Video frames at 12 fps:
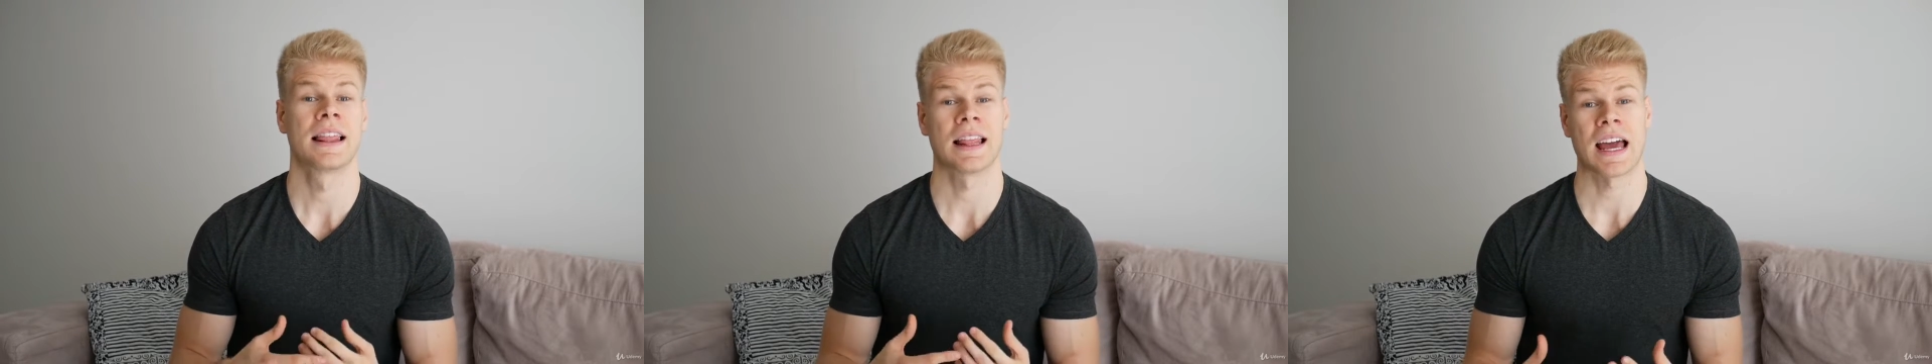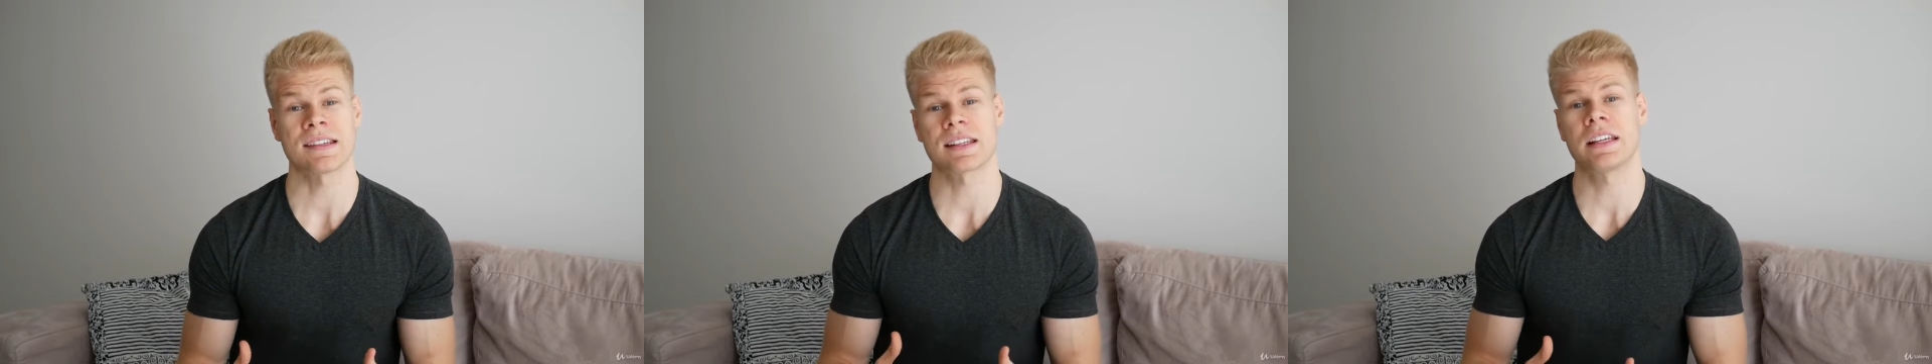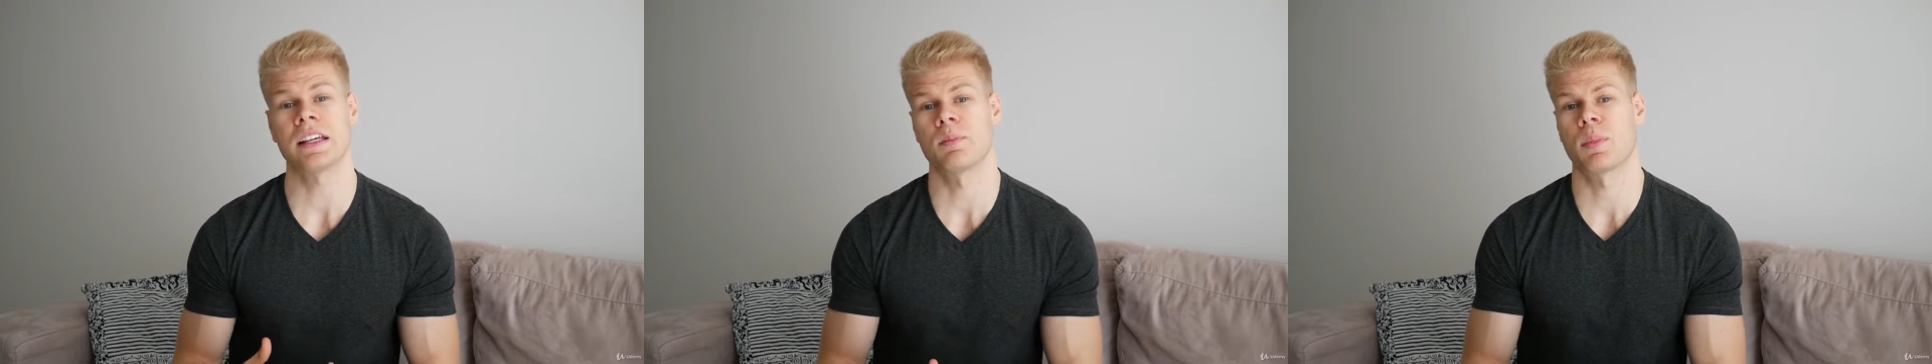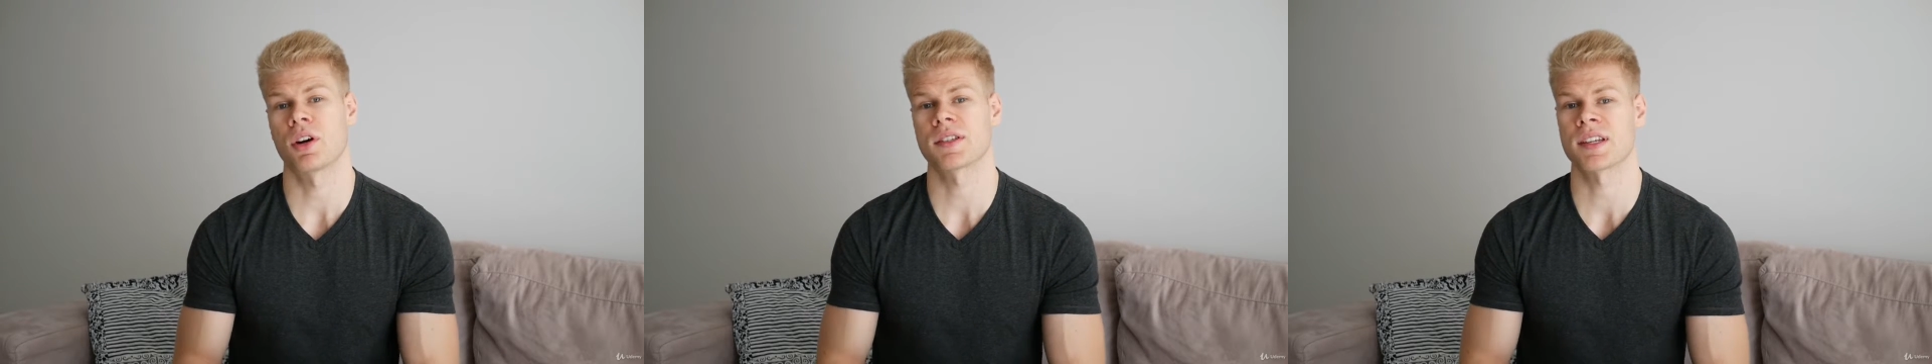Lastly,
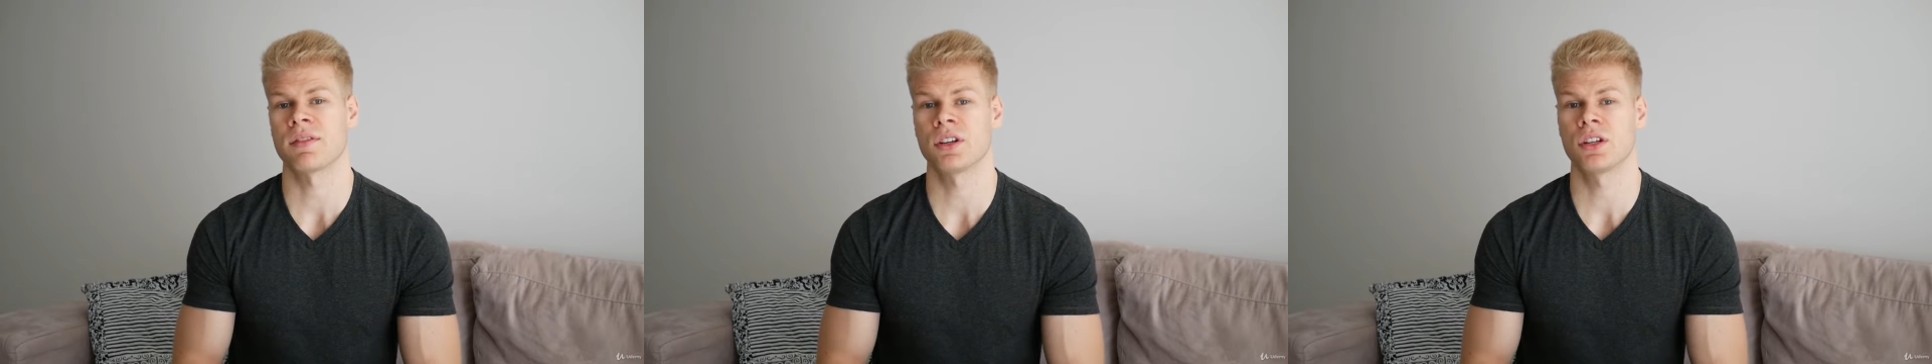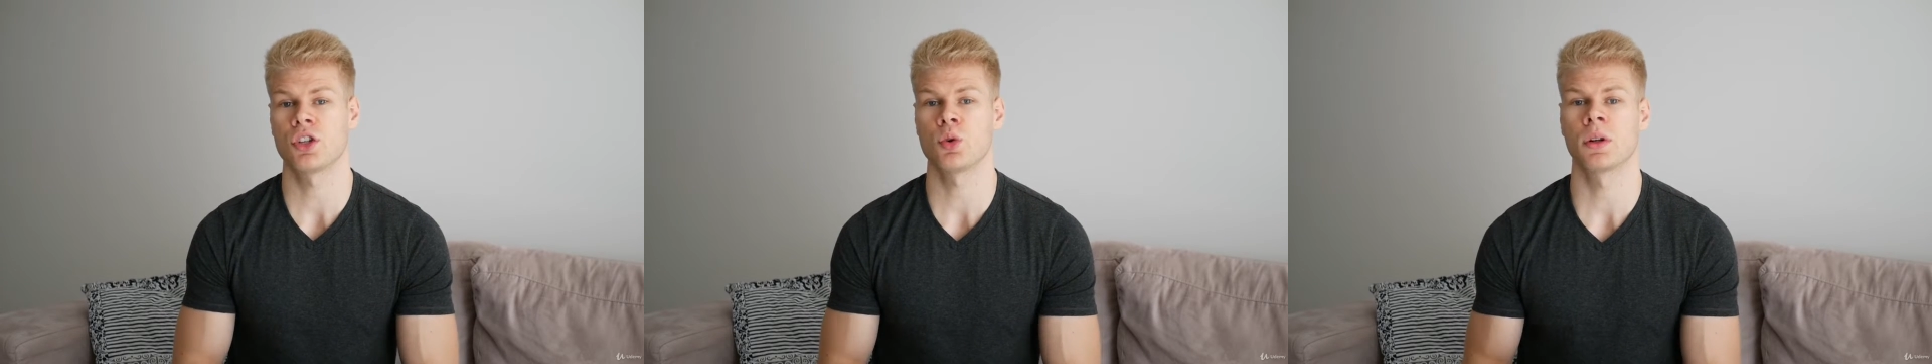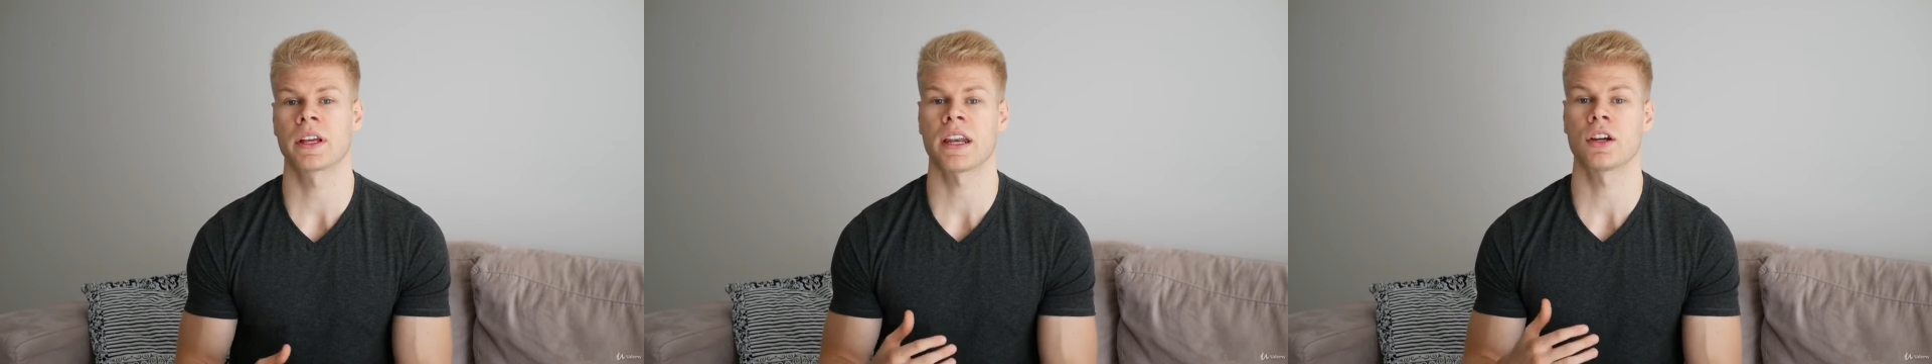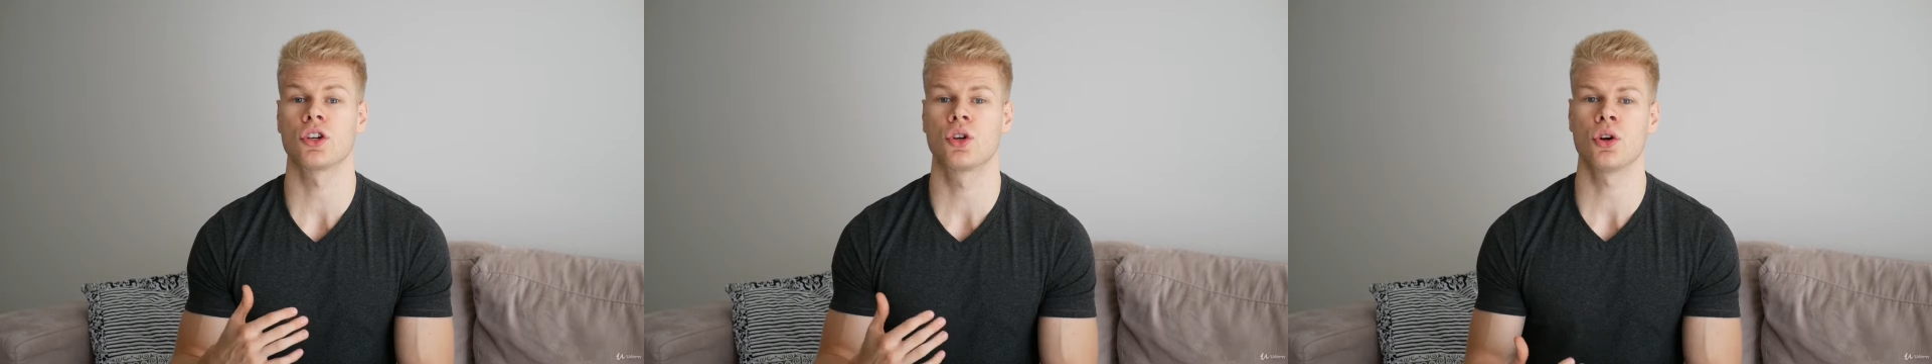in part 7, you will get a